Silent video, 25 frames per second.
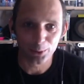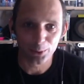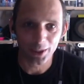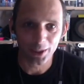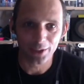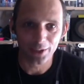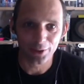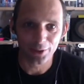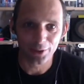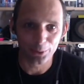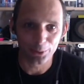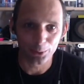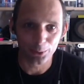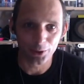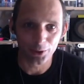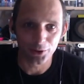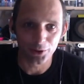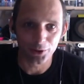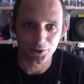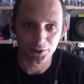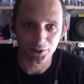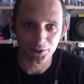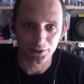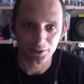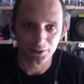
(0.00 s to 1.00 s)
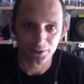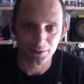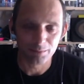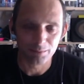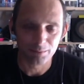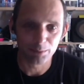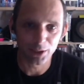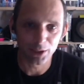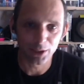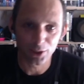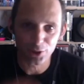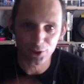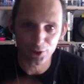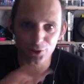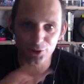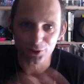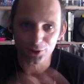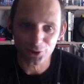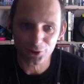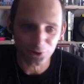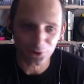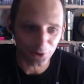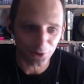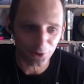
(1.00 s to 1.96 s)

where it was, because